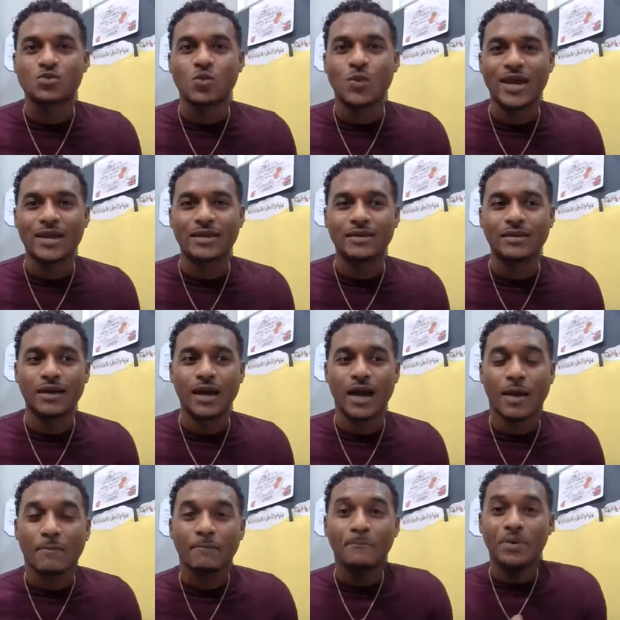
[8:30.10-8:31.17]
when
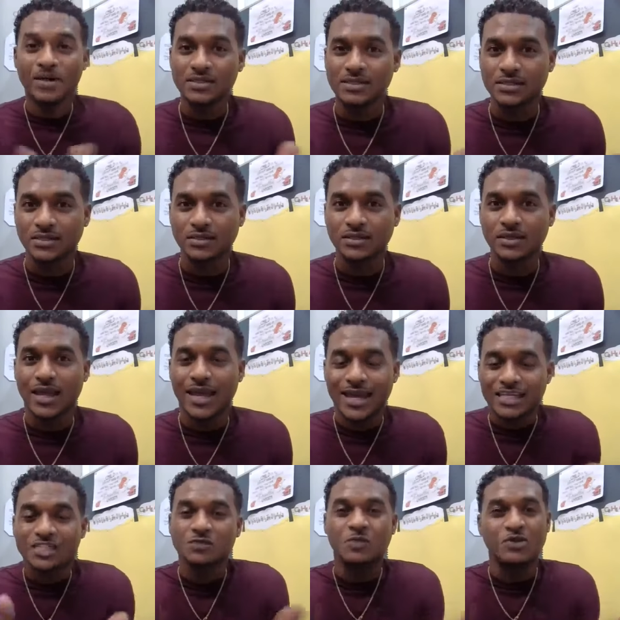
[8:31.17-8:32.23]
a person
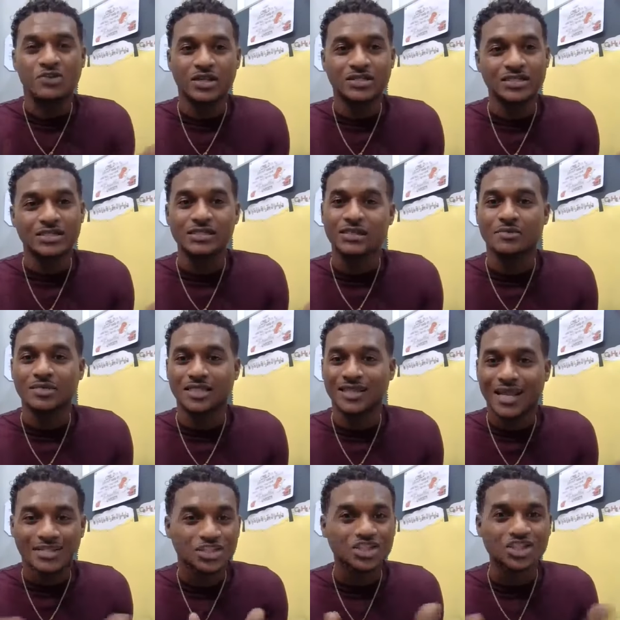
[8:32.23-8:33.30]
experiences something
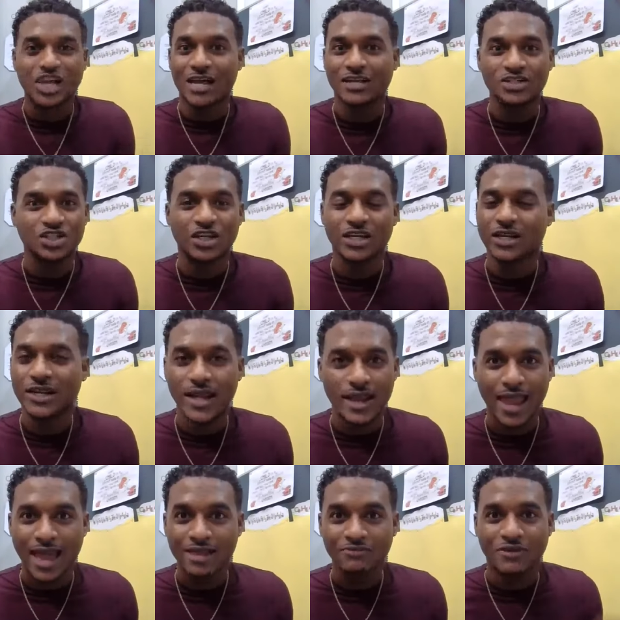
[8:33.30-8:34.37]
that's challenging in their
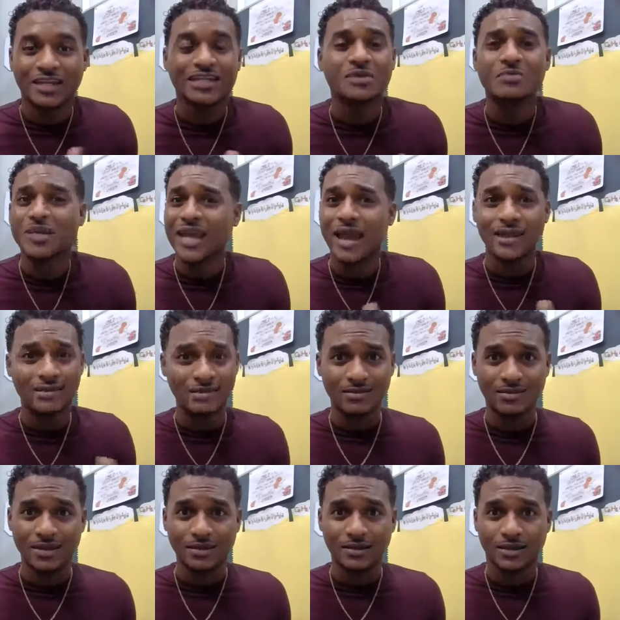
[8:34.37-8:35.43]
life, and it can be
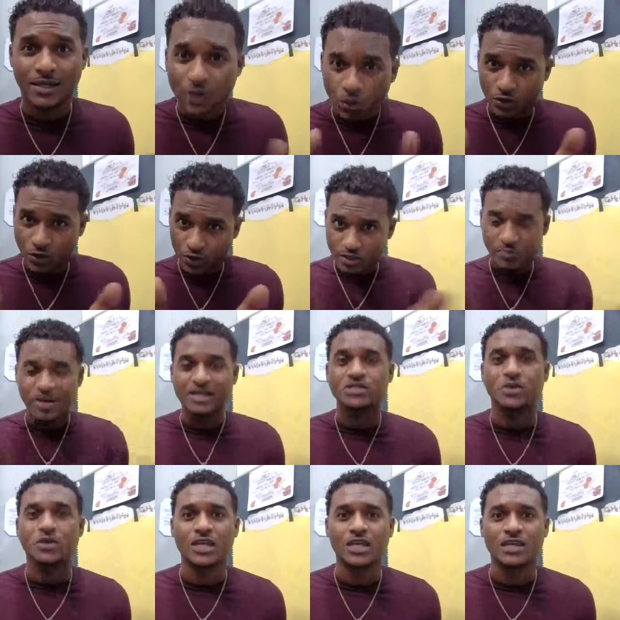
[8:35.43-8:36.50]
anything. It all
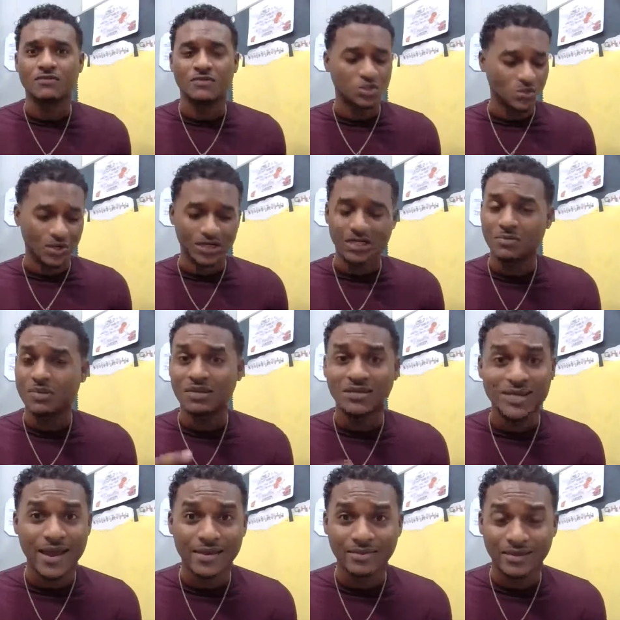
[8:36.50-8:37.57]
depends on the individual. It could be
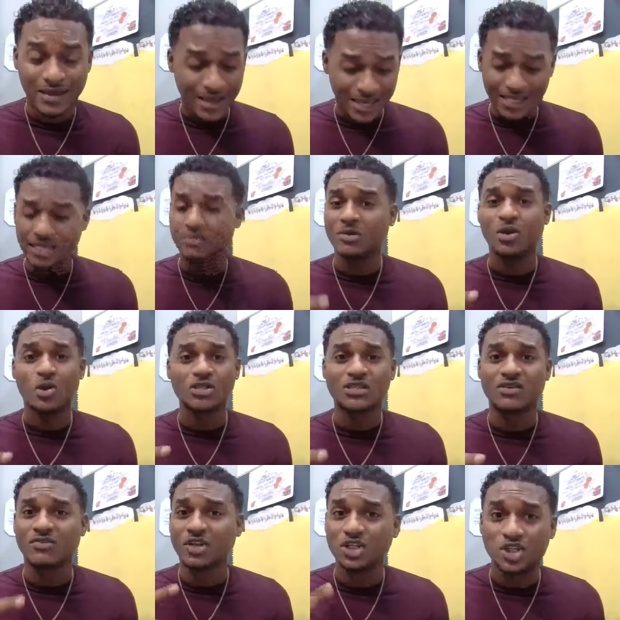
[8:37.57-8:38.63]
death, it could be loss
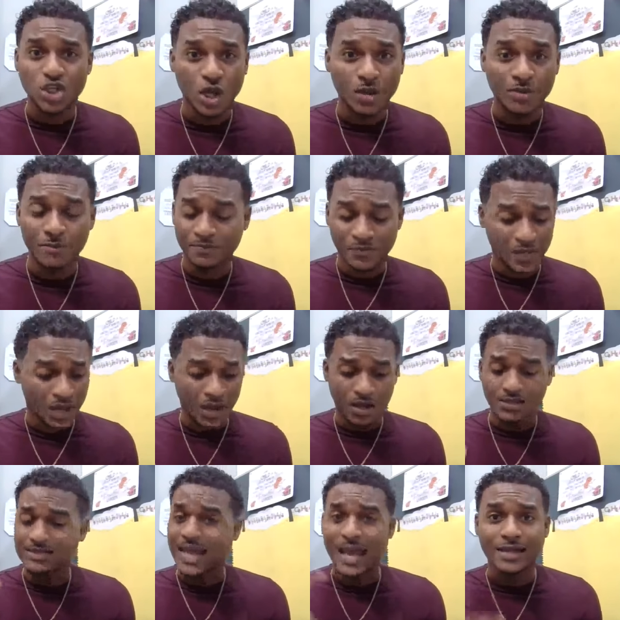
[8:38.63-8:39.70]
of a job,
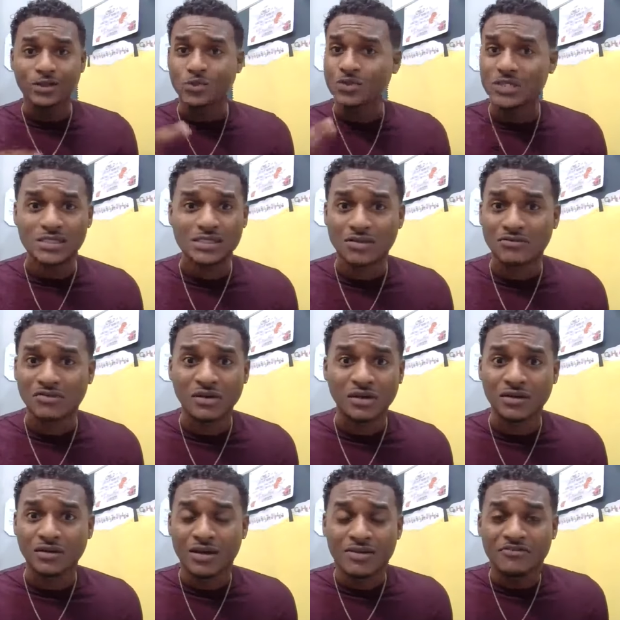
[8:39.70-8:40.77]
a diagnosis of
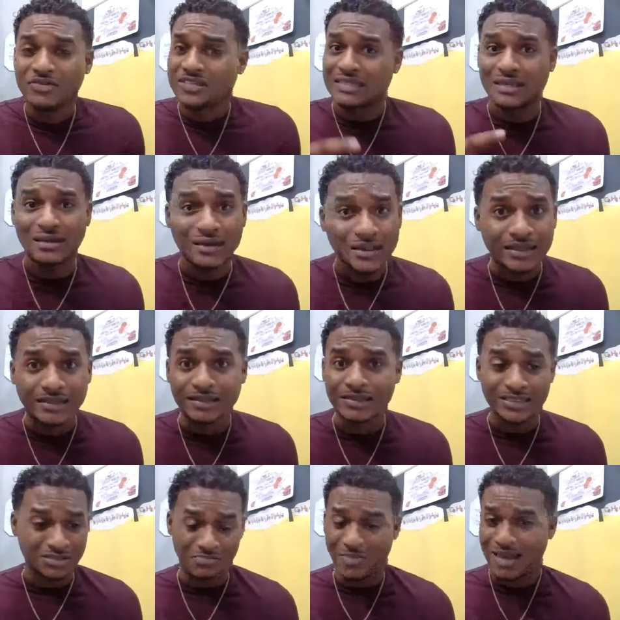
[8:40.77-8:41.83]
a physical
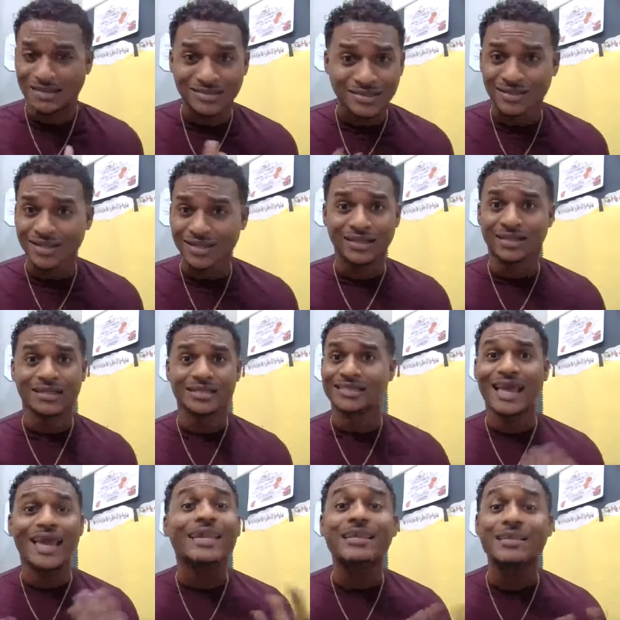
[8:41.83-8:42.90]
illness, mental
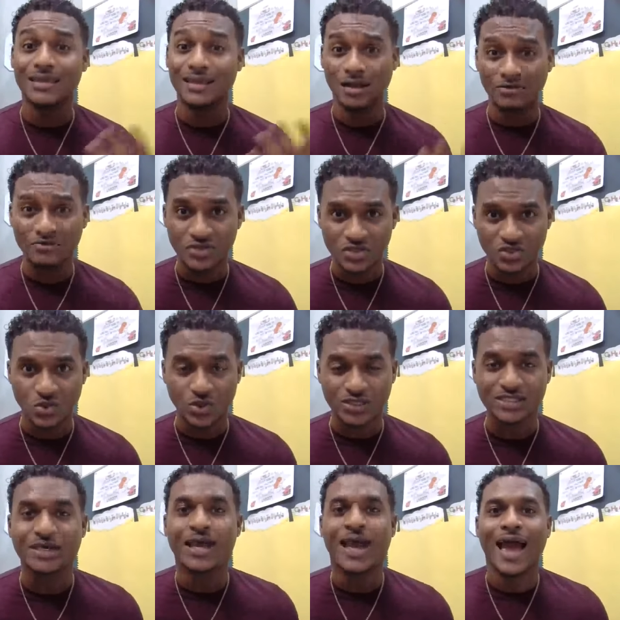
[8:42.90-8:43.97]
illness, anything of this
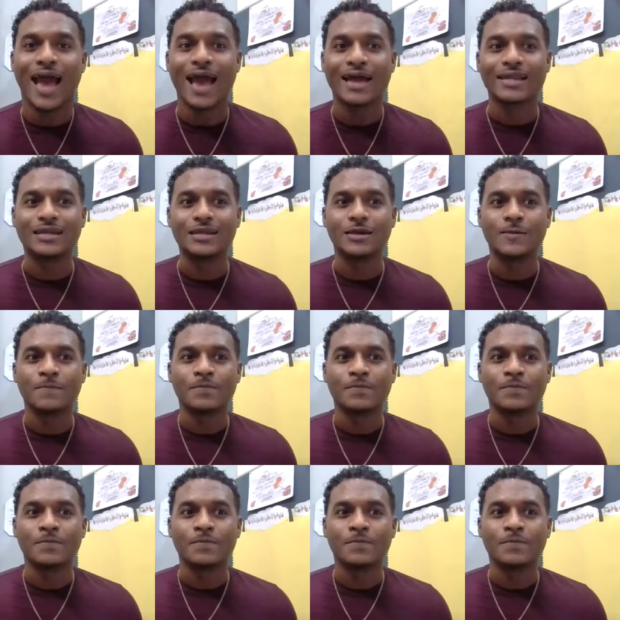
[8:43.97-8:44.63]
sort. And